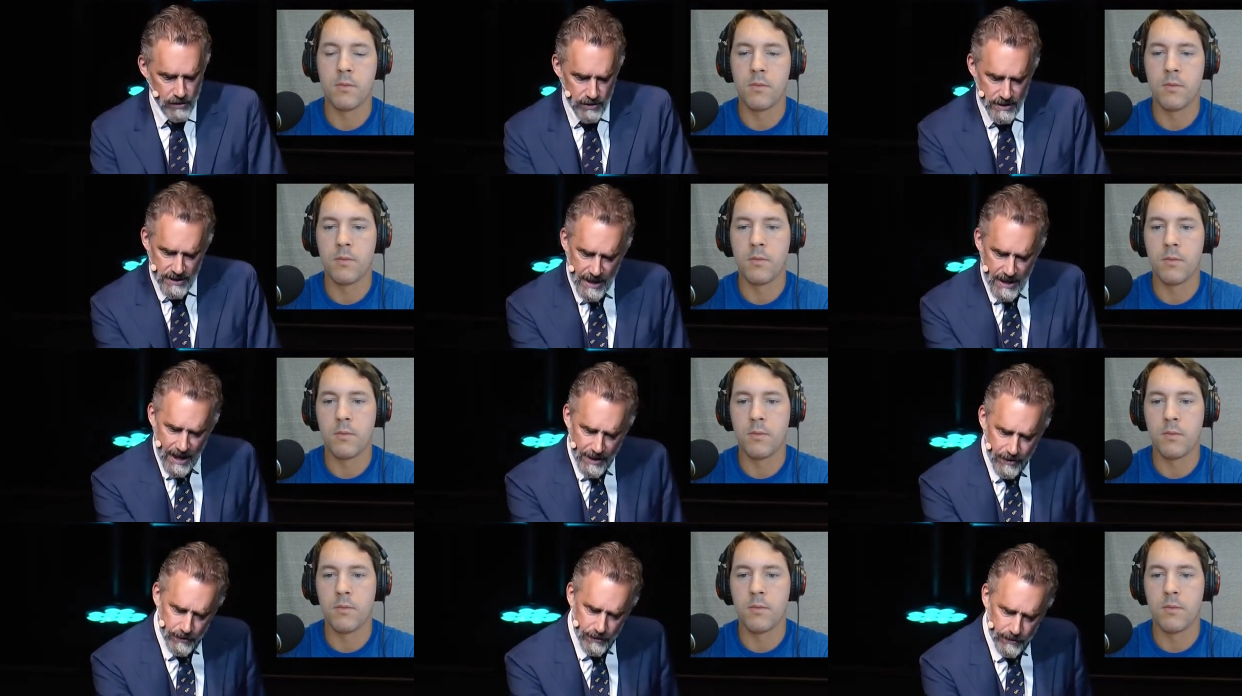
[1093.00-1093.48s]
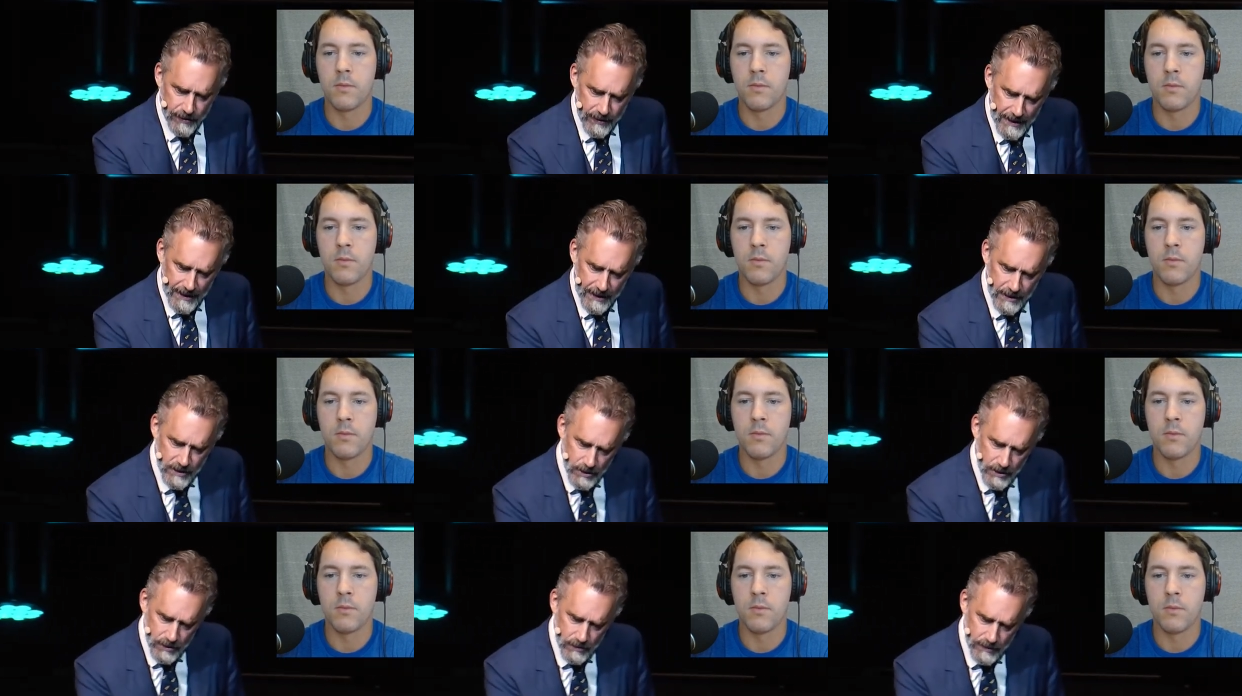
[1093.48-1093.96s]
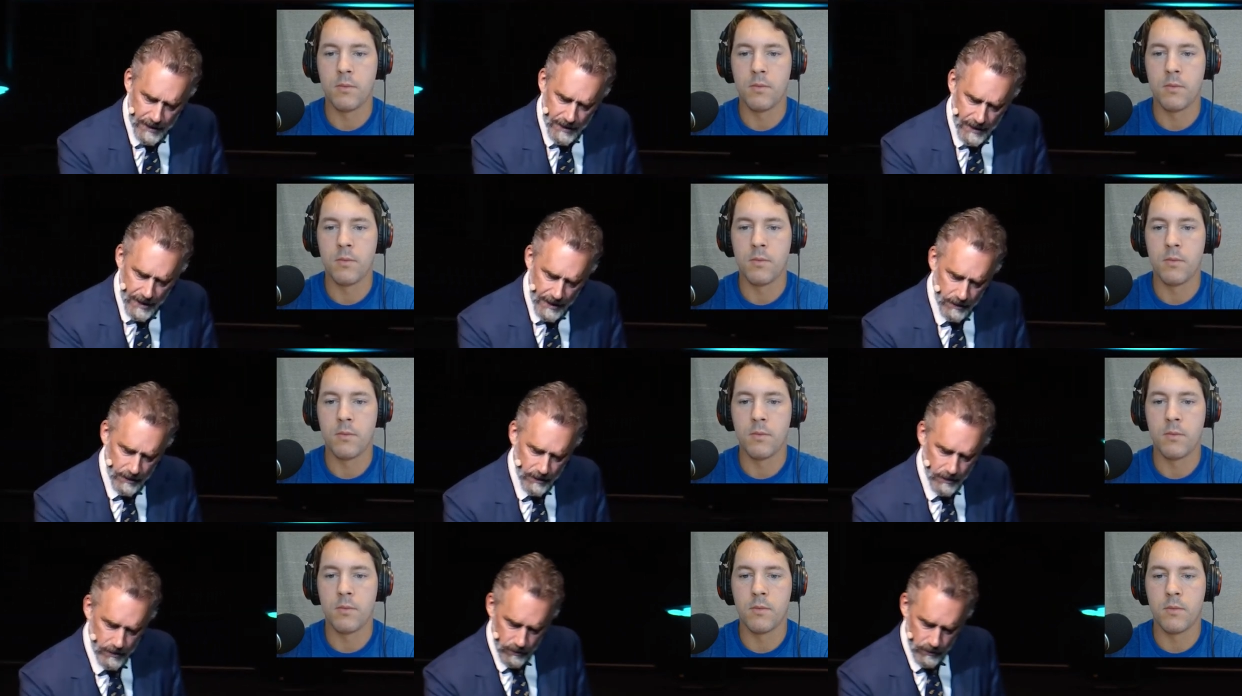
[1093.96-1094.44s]
Speaker 1: There's another thing, too, that I
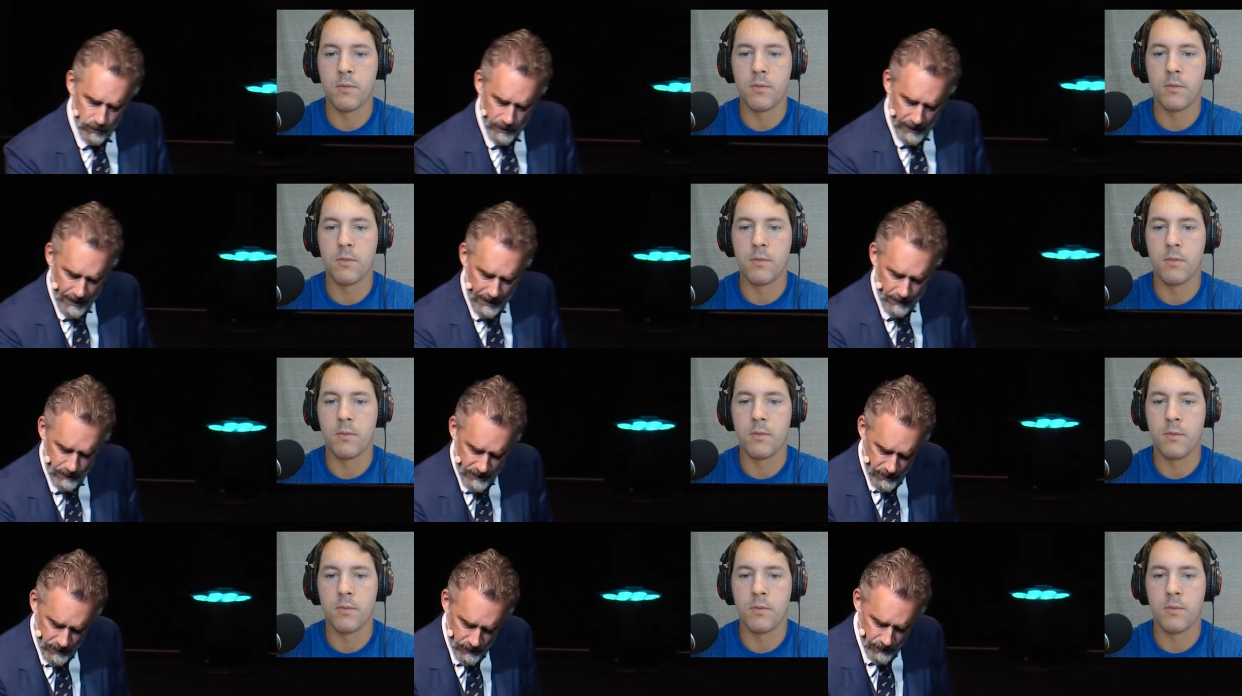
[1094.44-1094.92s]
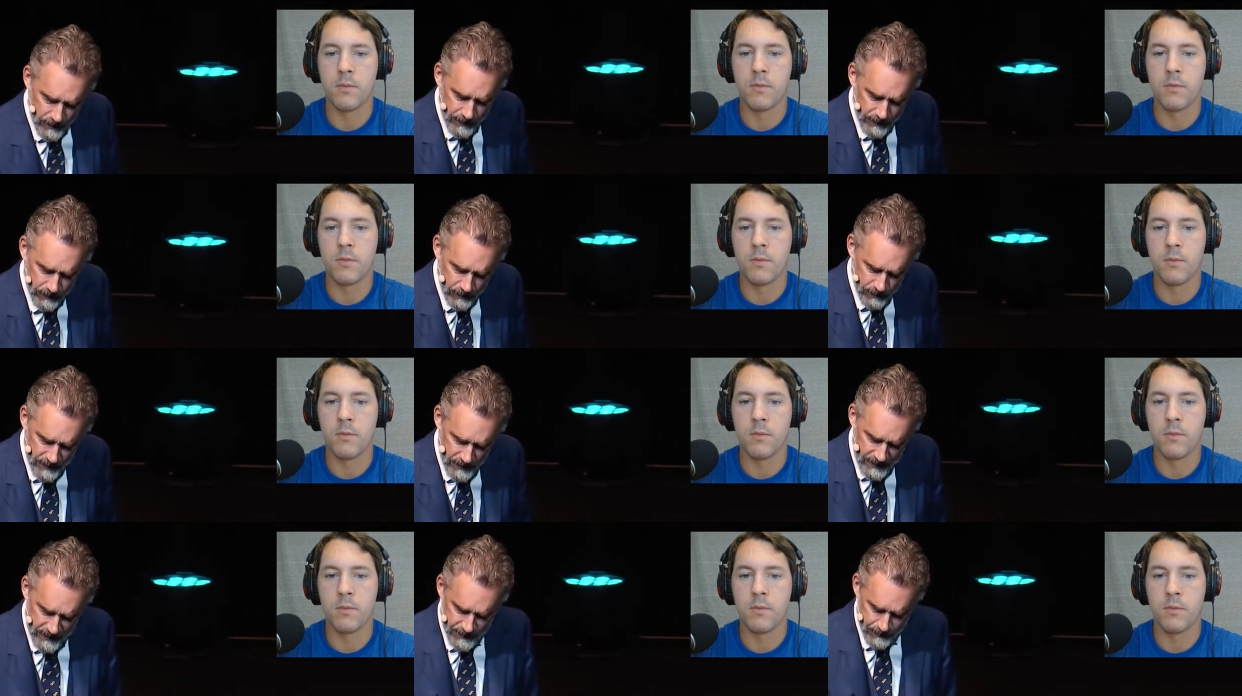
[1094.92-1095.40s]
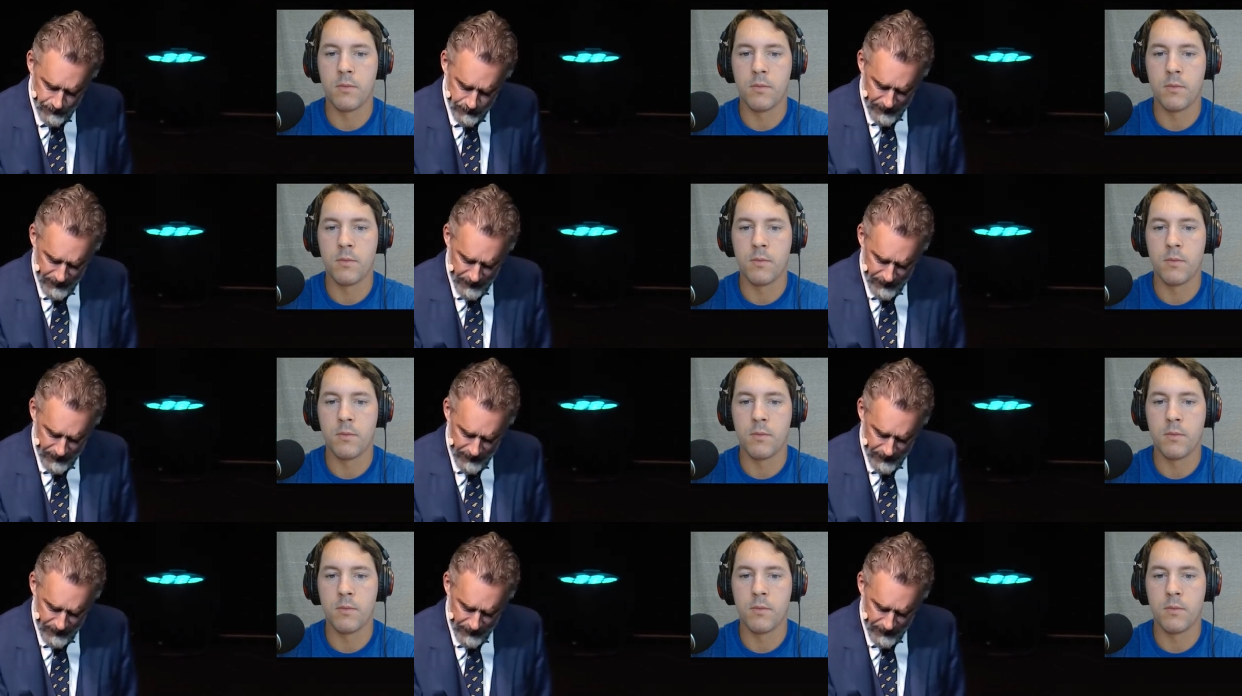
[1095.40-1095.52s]
learned when I was going through these